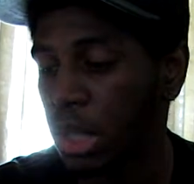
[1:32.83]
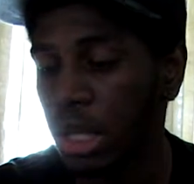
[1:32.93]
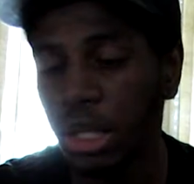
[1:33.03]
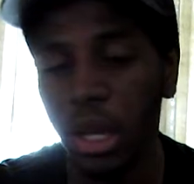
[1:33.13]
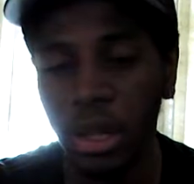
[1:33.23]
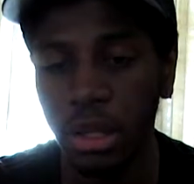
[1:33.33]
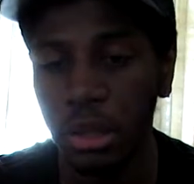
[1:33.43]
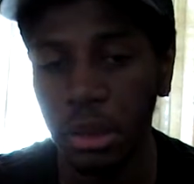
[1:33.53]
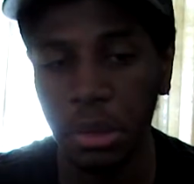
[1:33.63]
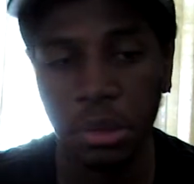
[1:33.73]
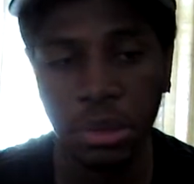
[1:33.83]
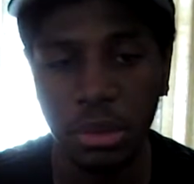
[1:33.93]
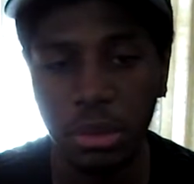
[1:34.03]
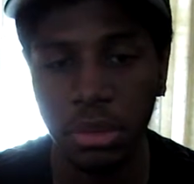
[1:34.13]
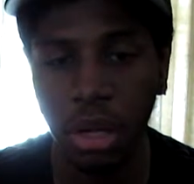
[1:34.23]
any other
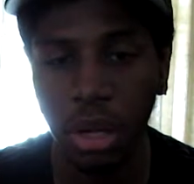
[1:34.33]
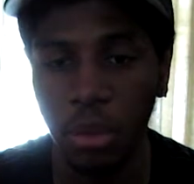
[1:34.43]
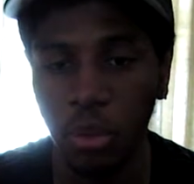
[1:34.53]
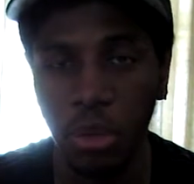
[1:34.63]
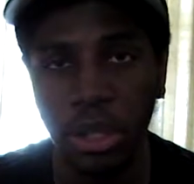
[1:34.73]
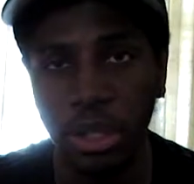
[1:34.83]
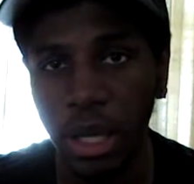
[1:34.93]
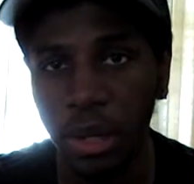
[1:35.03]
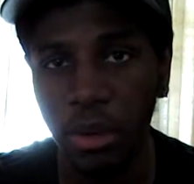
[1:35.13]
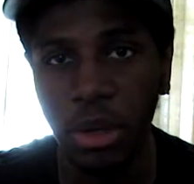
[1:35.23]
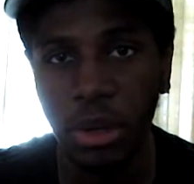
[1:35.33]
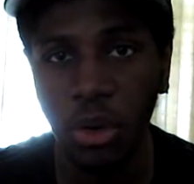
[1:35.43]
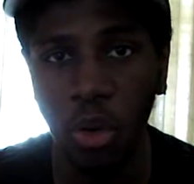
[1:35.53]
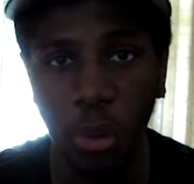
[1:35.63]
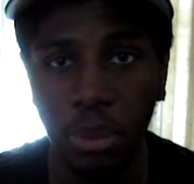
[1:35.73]
retail
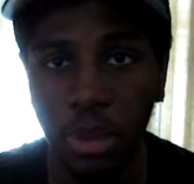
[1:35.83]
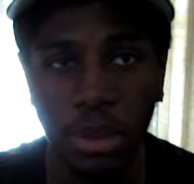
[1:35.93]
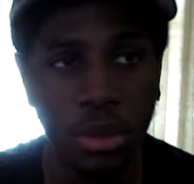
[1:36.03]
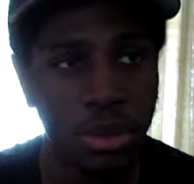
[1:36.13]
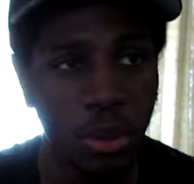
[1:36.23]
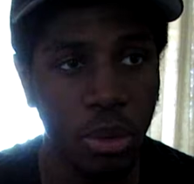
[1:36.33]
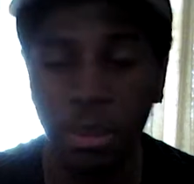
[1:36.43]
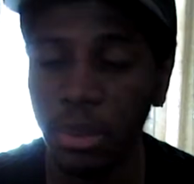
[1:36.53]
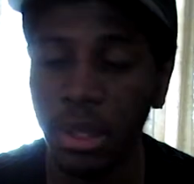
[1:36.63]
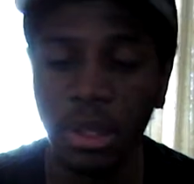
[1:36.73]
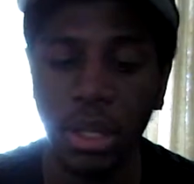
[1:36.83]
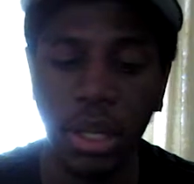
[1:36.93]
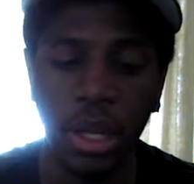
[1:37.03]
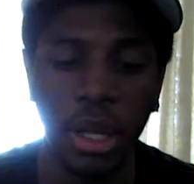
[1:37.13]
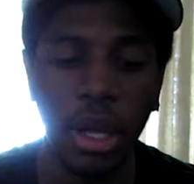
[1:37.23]
corporate store, but
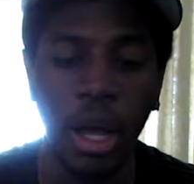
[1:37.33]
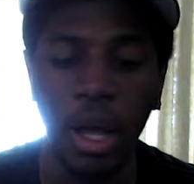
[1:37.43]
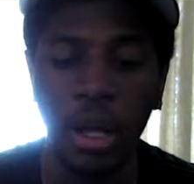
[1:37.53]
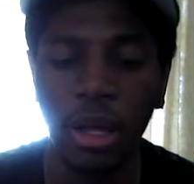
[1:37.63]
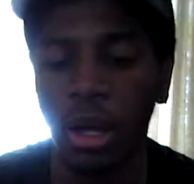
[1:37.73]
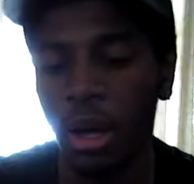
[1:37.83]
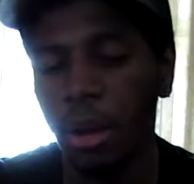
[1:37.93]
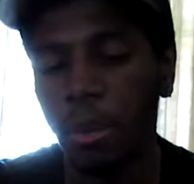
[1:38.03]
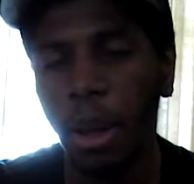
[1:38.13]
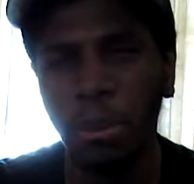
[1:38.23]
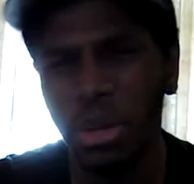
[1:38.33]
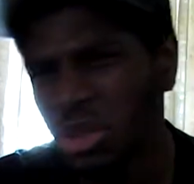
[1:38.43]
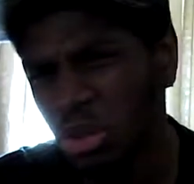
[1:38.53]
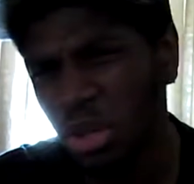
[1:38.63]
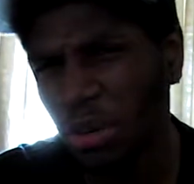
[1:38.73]
I'm pretty
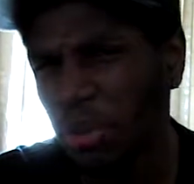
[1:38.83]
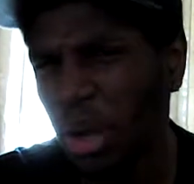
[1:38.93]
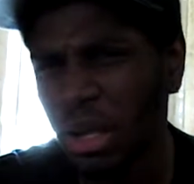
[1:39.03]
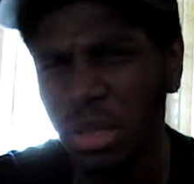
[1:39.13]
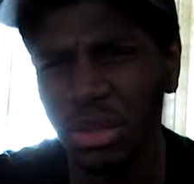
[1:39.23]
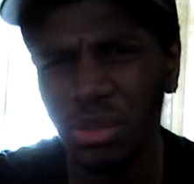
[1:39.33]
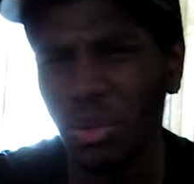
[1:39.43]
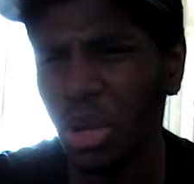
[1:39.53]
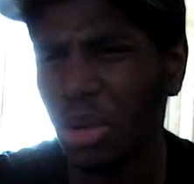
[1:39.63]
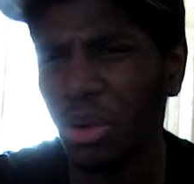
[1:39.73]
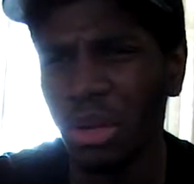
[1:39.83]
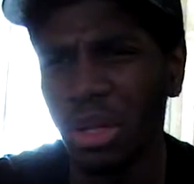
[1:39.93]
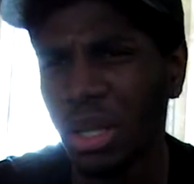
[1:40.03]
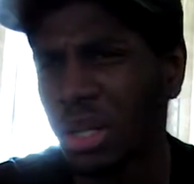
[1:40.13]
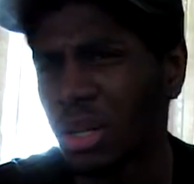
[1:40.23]
sure you can find this along the
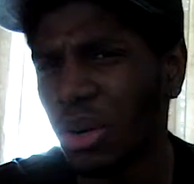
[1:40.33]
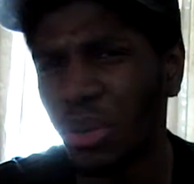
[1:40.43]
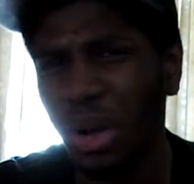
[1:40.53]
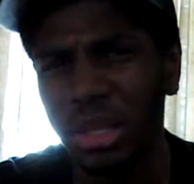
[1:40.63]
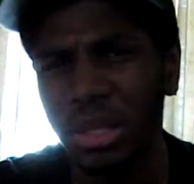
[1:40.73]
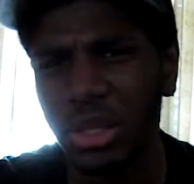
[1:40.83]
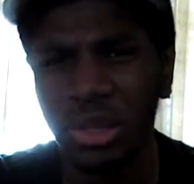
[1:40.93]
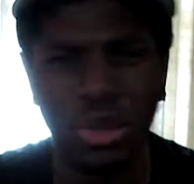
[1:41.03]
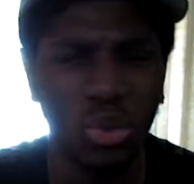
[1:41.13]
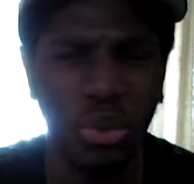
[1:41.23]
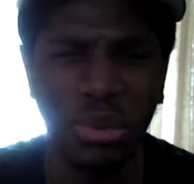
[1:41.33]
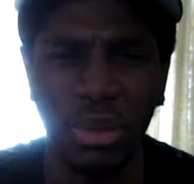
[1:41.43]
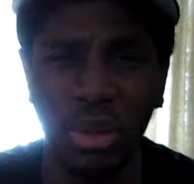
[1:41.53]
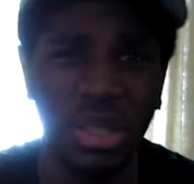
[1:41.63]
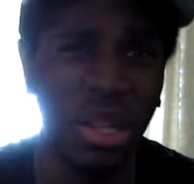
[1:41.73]
line of garage sales, thrift
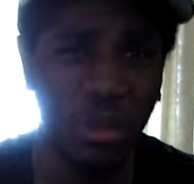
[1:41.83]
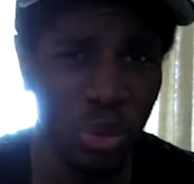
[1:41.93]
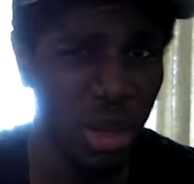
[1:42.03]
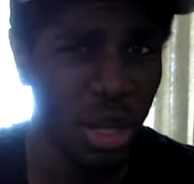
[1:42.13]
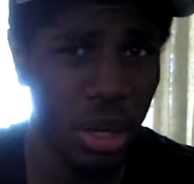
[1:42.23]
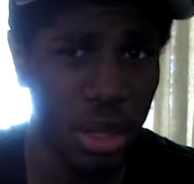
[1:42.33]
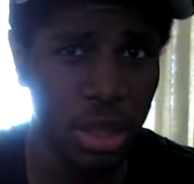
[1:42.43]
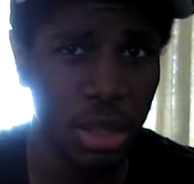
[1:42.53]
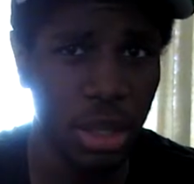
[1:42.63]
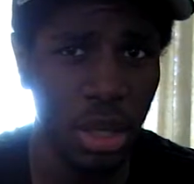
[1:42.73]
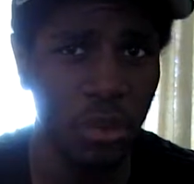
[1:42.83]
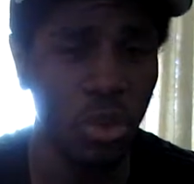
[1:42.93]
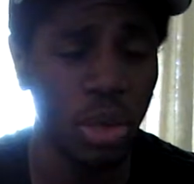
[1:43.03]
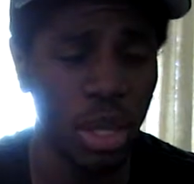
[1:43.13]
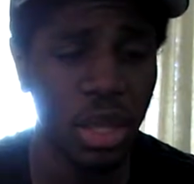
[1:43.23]
stores, if you get lucky, if
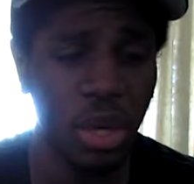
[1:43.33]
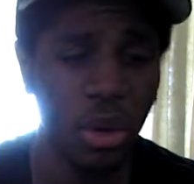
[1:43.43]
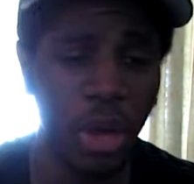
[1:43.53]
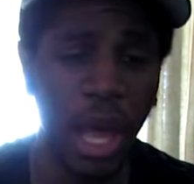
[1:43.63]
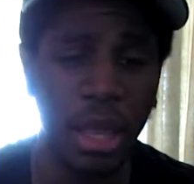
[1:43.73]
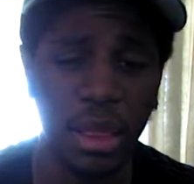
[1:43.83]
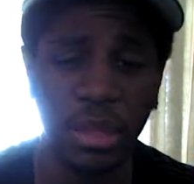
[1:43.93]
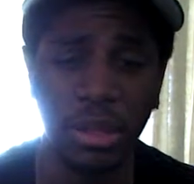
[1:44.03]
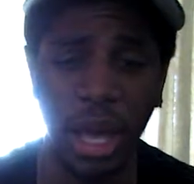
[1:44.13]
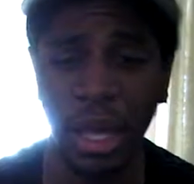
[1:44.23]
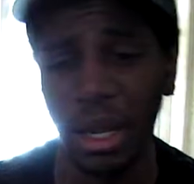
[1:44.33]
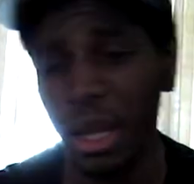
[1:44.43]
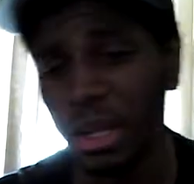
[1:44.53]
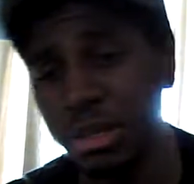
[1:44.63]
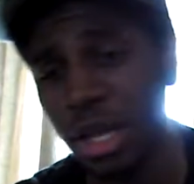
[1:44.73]
you get there at
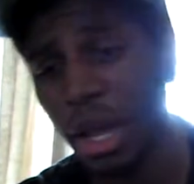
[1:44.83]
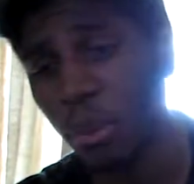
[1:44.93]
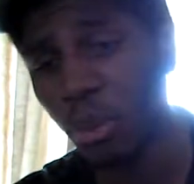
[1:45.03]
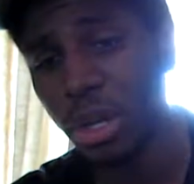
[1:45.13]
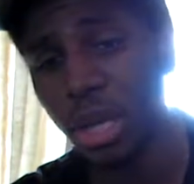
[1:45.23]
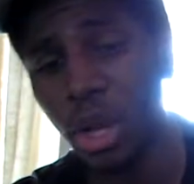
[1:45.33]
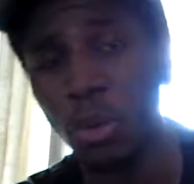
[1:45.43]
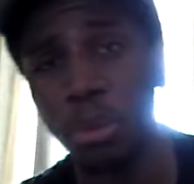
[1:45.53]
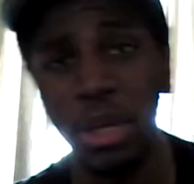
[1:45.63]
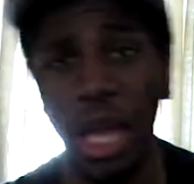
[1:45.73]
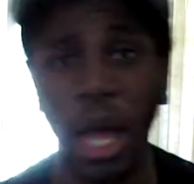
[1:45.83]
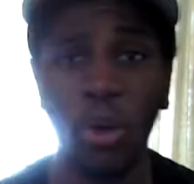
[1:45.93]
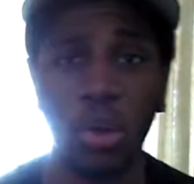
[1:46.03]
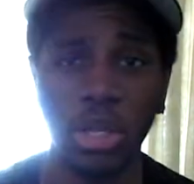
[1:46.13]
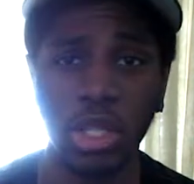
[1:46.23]
a time where it would be
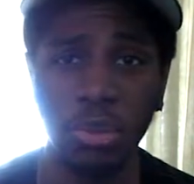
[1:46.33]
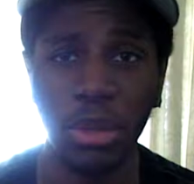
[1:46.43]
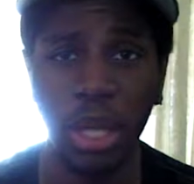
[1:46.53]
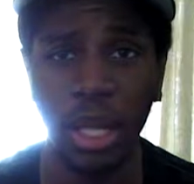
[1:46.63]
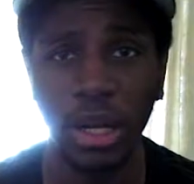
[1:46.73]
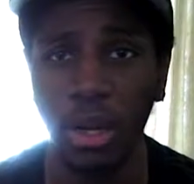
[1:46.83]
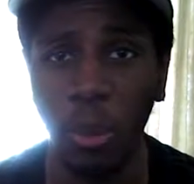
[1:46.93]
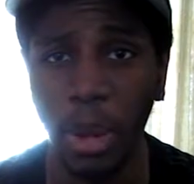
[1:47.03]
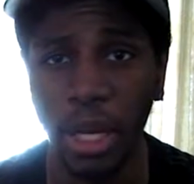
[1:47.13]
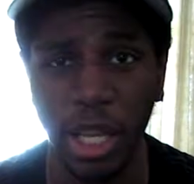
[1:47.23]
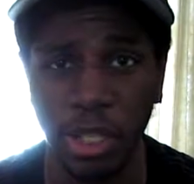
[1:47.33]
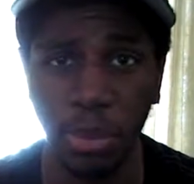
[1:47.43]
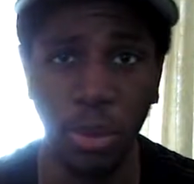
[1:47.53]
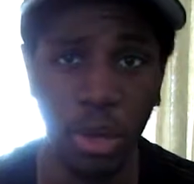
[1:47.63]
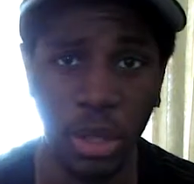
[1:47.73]
out on display and nobody has
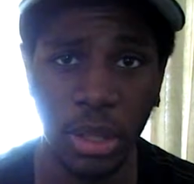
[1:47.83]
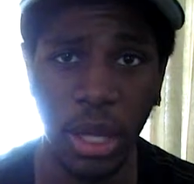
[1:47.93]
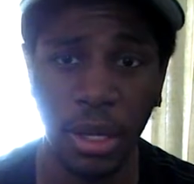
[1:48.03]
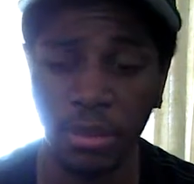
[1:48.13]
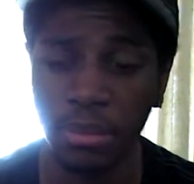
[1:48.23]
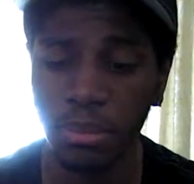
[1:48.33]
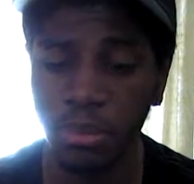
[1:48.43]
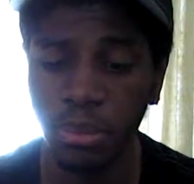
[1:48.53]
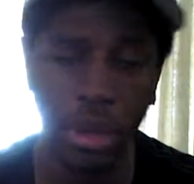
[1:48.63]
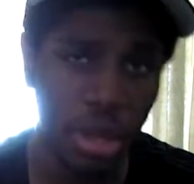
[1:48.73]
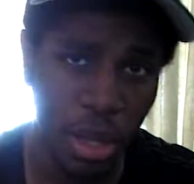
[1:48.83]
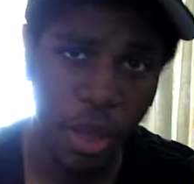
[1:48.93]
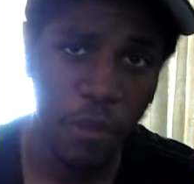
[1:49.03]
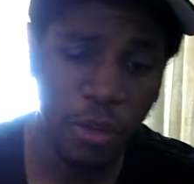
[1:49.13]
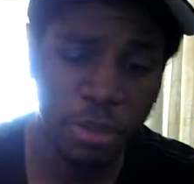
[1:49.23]
bought it yet. But
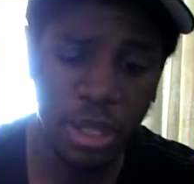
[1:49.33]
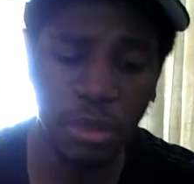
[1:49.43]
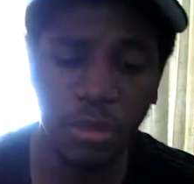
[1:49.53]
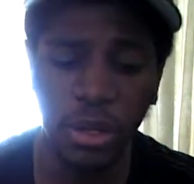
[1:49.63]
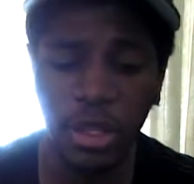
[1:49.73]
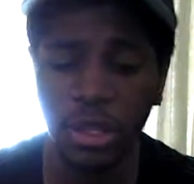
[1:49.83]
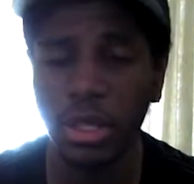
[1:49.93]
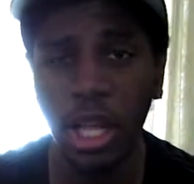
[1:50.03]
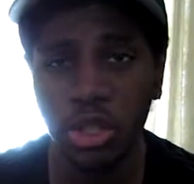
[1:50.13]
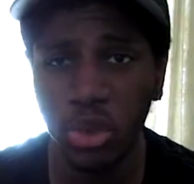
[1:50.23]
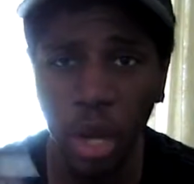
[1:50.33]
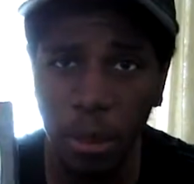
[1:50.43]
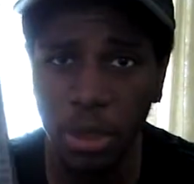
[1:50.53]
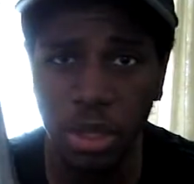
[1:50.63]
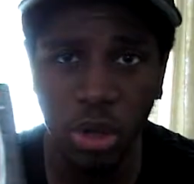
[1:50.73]
$15 for this. Not sure how
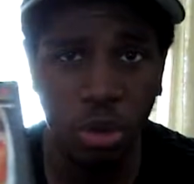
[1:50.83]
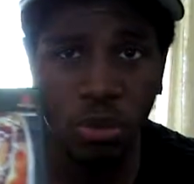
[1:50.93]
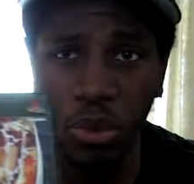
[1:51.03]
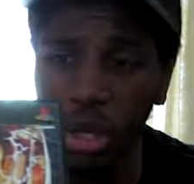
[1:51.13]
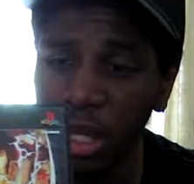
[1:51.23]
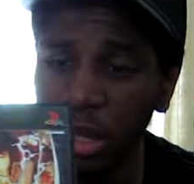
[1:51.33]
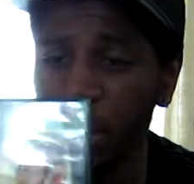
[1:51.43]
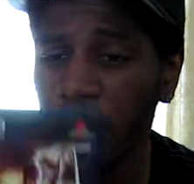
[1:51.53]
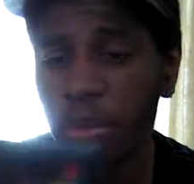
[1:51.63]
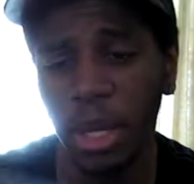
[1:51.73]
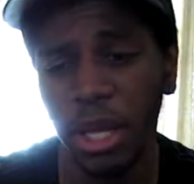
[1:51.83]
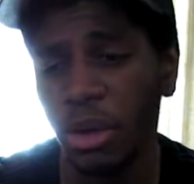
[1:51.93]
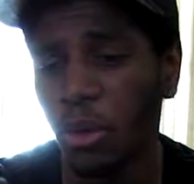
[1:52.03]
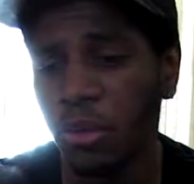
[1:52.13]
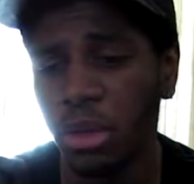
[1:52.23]
much it goes for on eBay. May
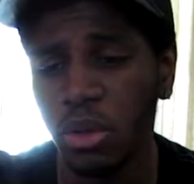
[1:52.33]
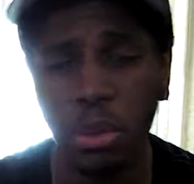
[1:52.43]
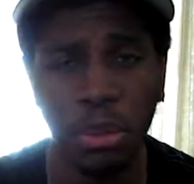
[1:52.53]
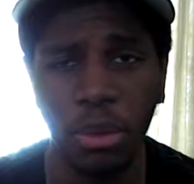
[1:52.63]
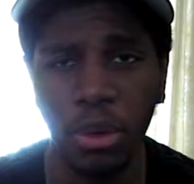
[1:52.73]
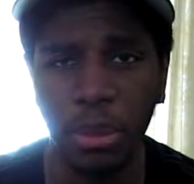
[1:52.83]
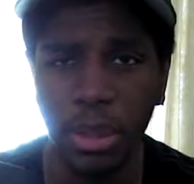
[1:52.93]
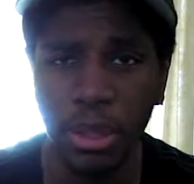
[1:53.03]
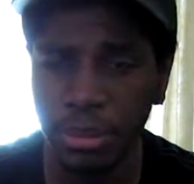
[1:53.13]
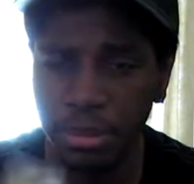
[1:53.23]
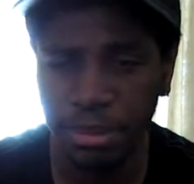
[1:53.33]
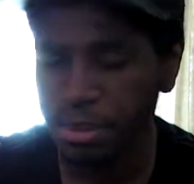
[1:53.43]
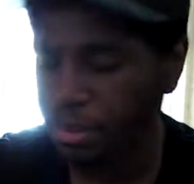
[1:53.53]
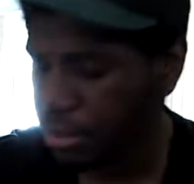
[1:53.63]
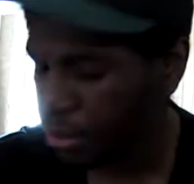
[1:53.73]
go for a little bit more, but
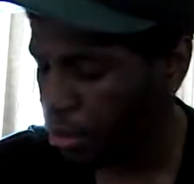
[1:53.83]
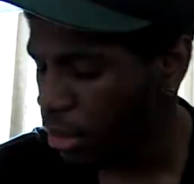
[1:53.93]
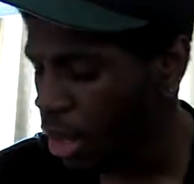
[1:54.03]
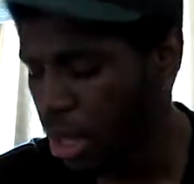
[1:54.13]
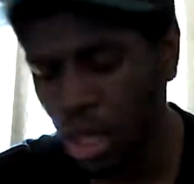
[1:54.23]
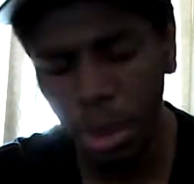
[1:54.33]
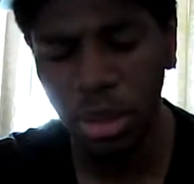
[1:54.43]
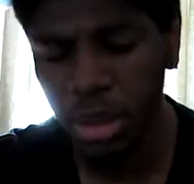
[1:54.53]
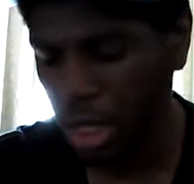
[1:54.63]
I think I'm gonna